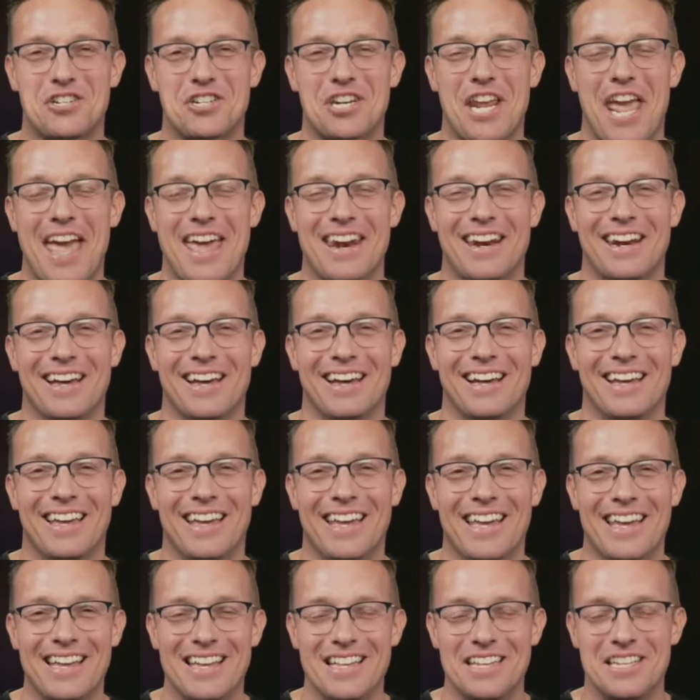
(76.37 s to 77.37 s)
Canada
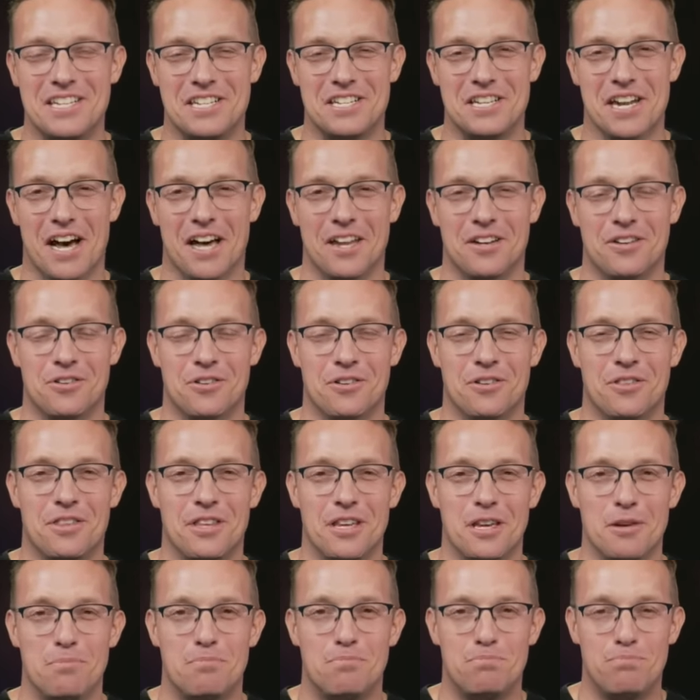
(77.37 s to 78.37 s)
is under
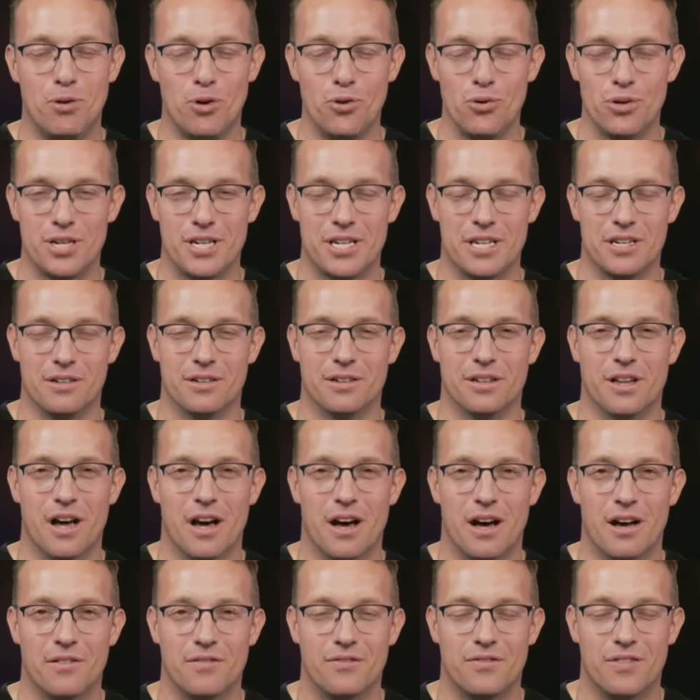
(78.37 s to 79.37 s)
the boot heel
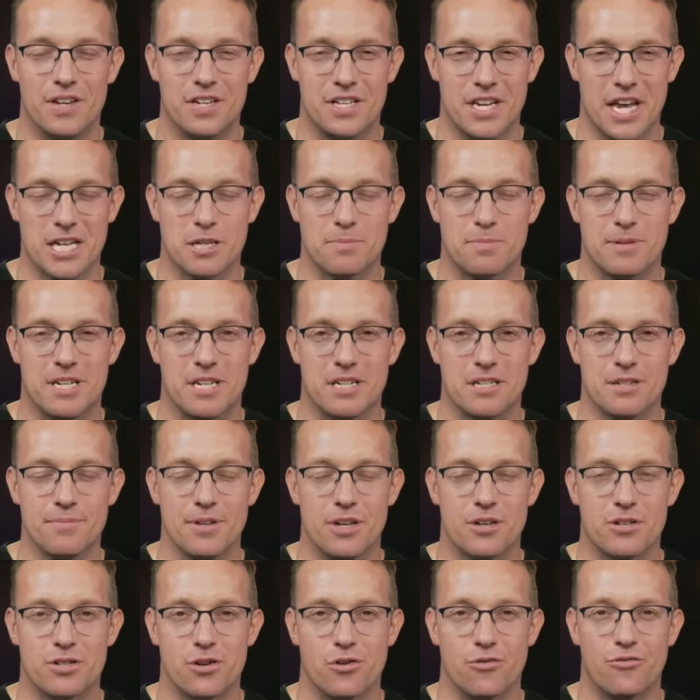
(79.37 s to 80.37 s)
of despotism.
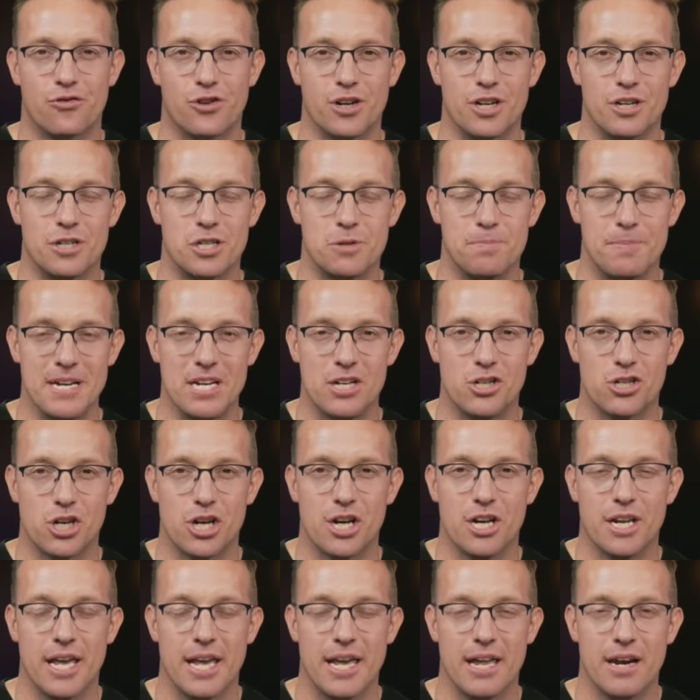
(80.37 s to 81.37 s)
There's no free speech
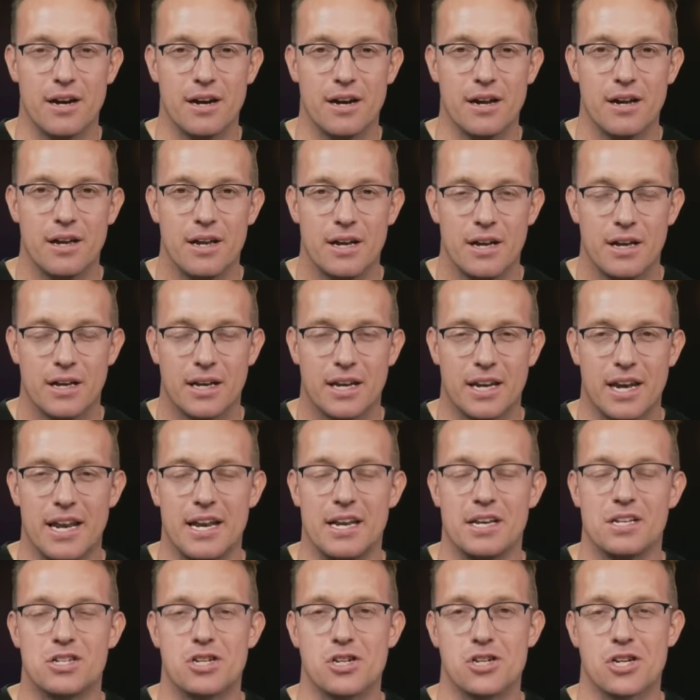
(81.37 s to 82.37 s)
in Canada.
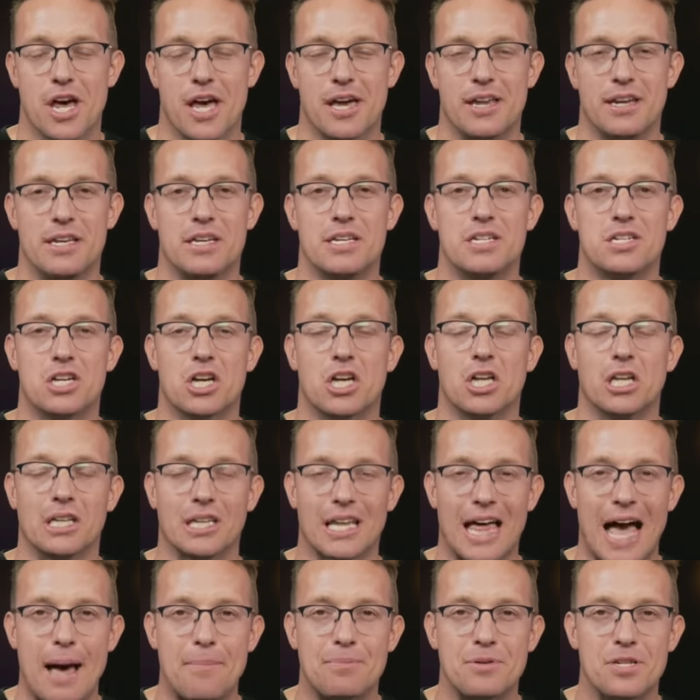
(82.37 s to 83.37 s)
Canadian society is
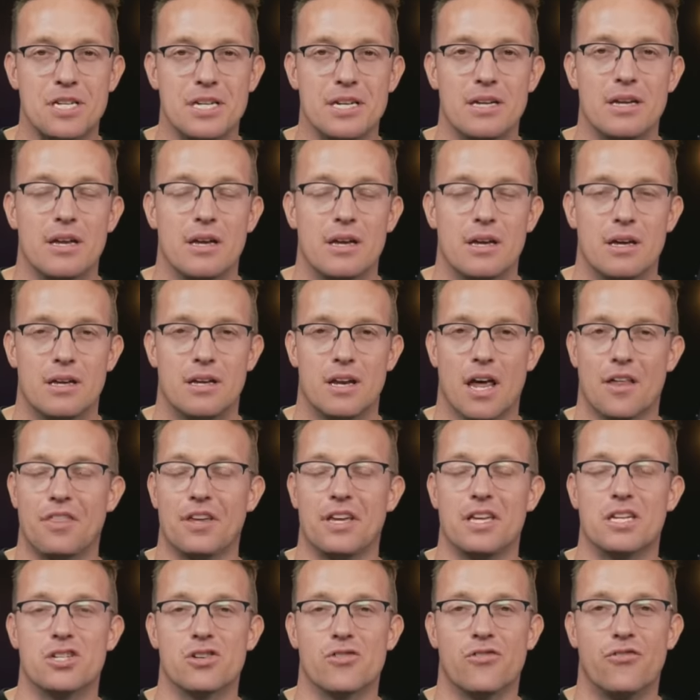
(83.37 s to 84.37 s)
collapsing.
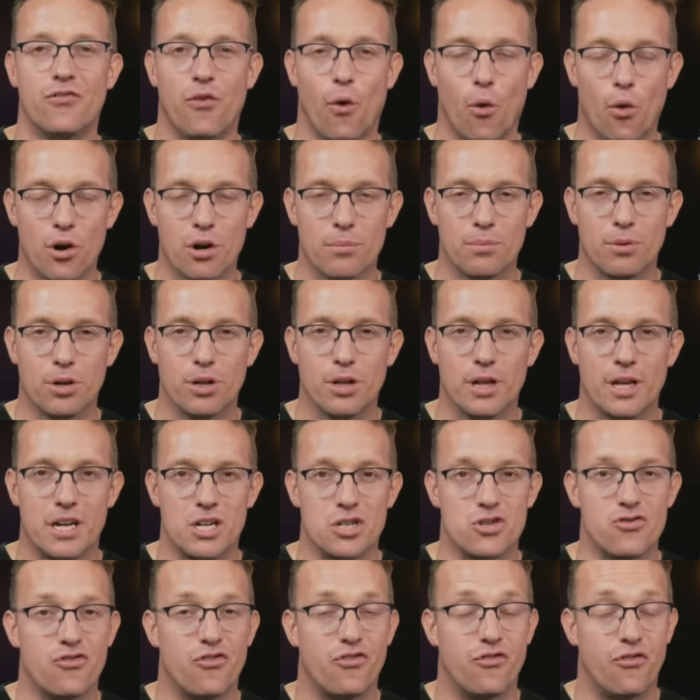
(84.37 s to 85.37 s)
Nothing is affordable. It
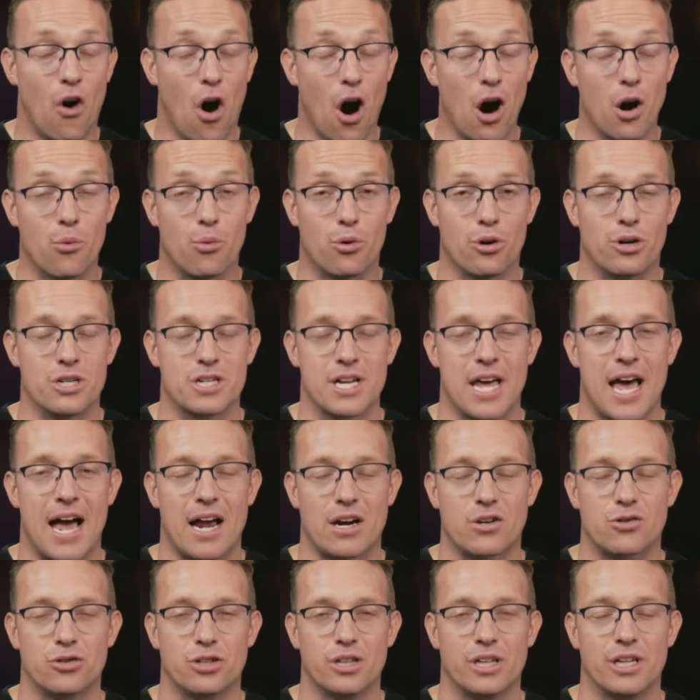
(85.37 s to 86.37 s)
is far worse,
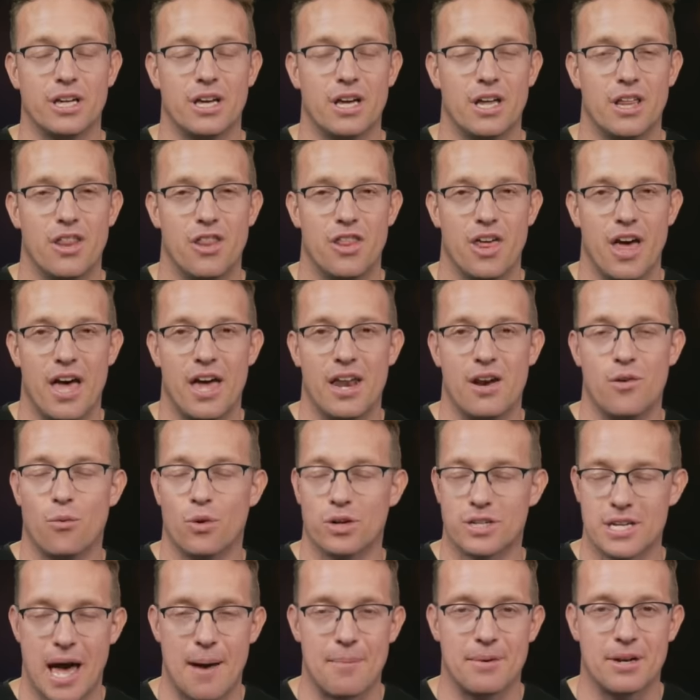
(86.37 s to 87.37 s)
actually, than
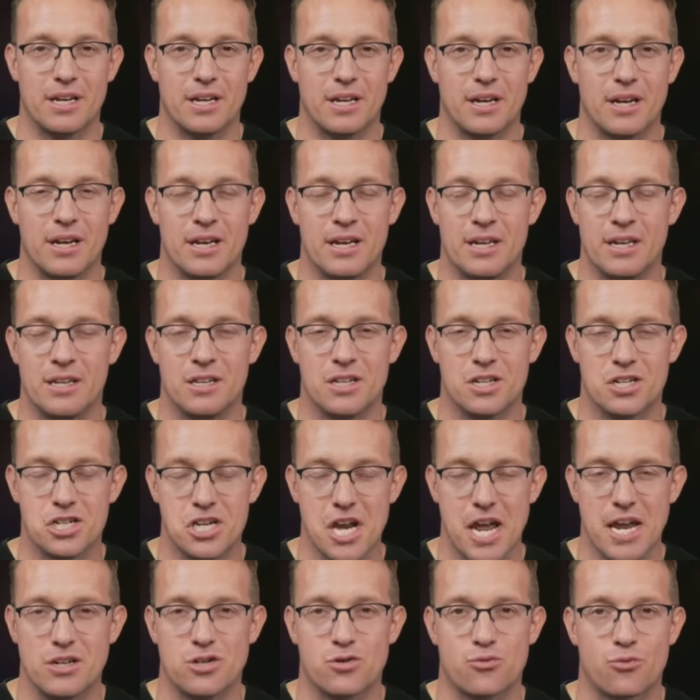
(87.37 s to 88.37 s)
what's happening in the
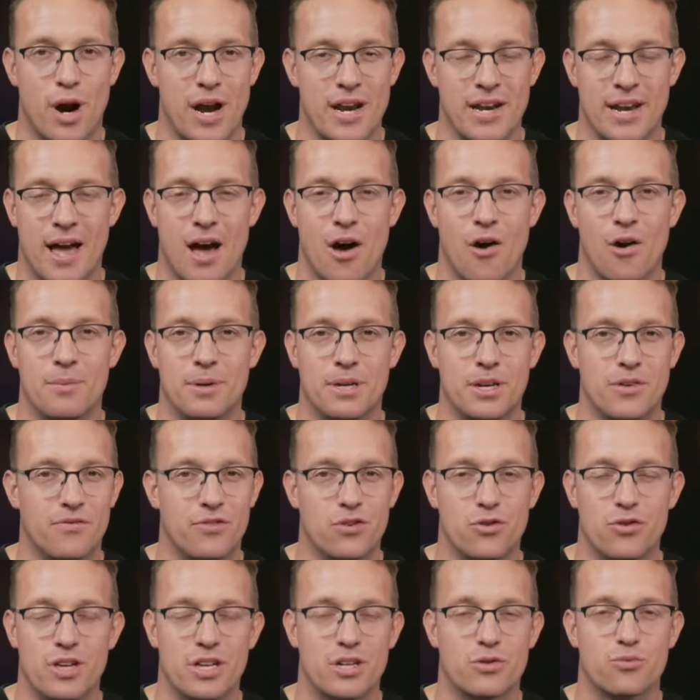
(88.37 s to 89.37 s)
States right now. I mean,
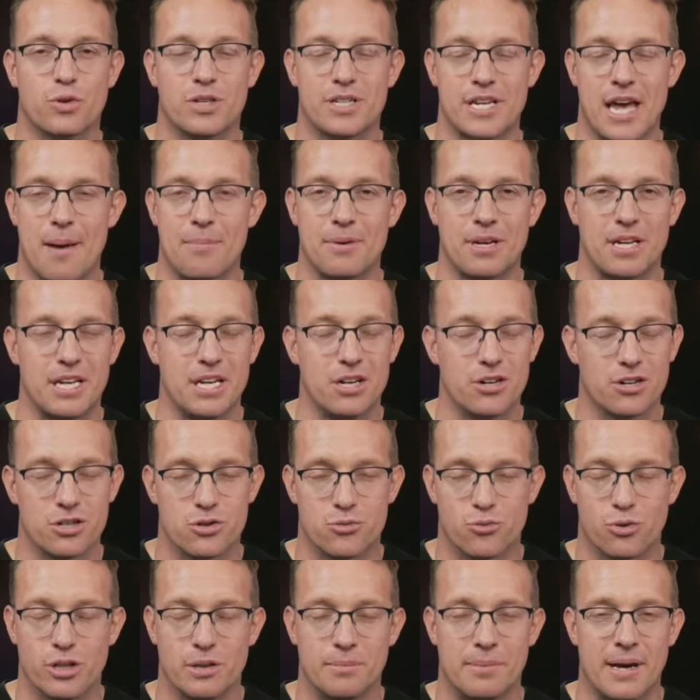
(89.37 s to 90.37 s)
if you think what's happening here
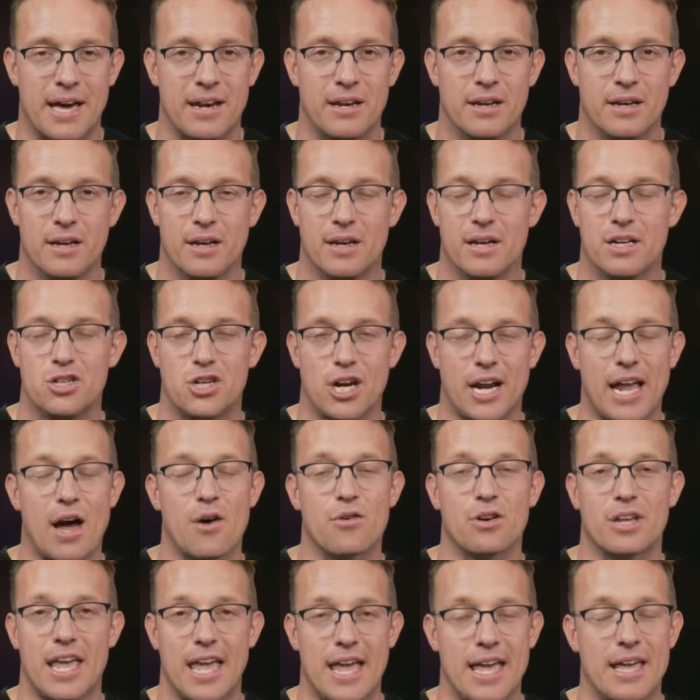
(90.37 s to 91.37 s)
is really bad, check
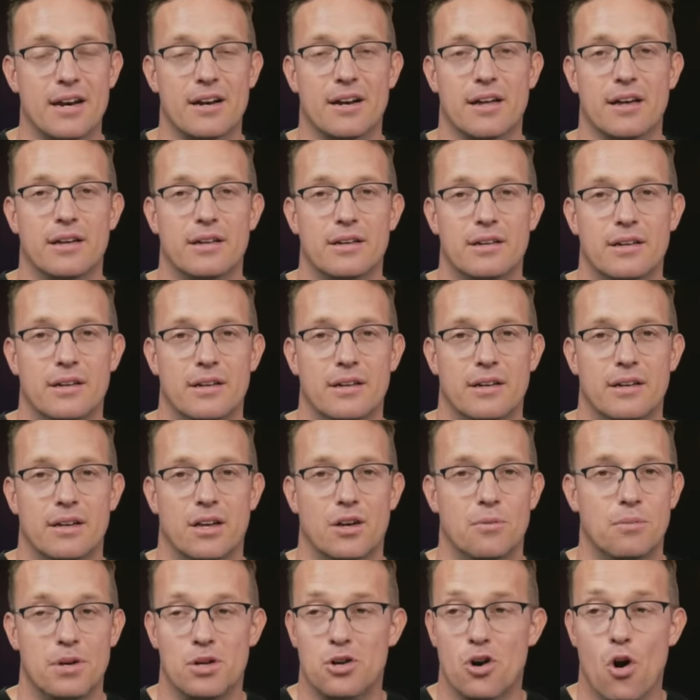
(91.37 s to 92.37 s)
out Canada.
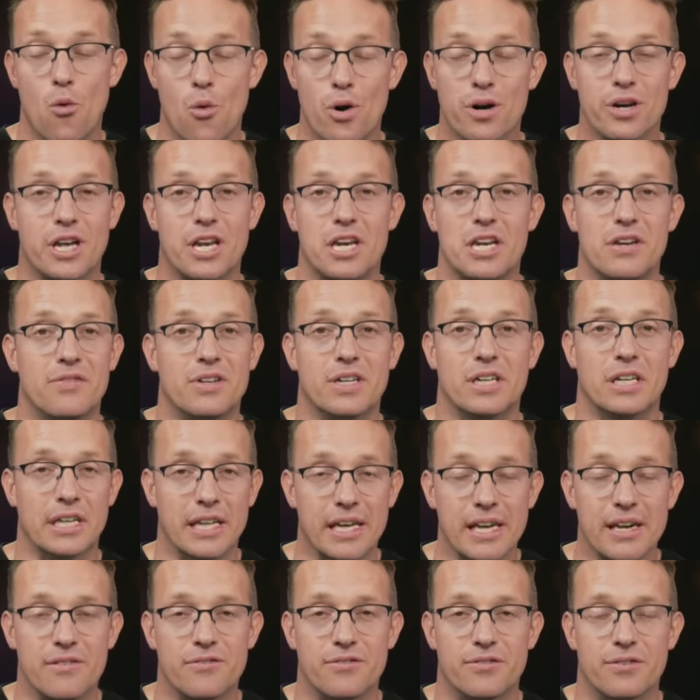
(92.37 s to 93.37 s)
I mean, no one can even
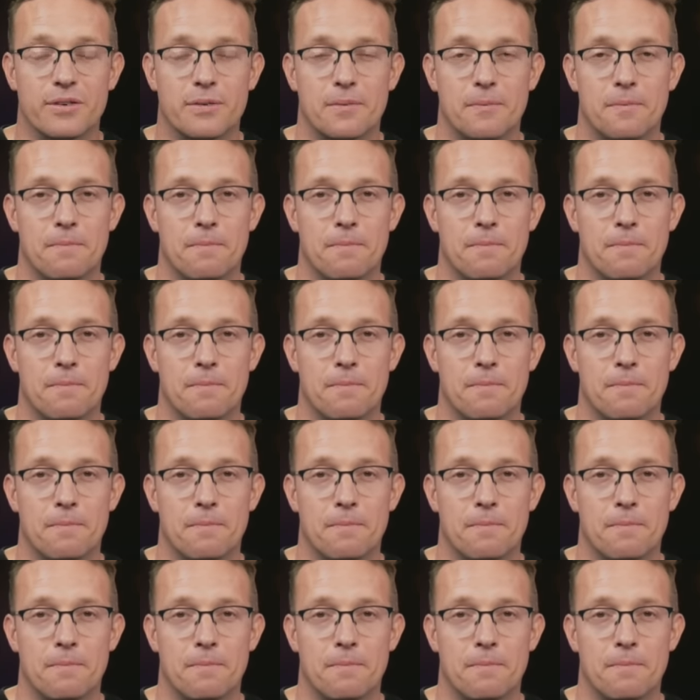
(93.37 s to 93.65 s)
live.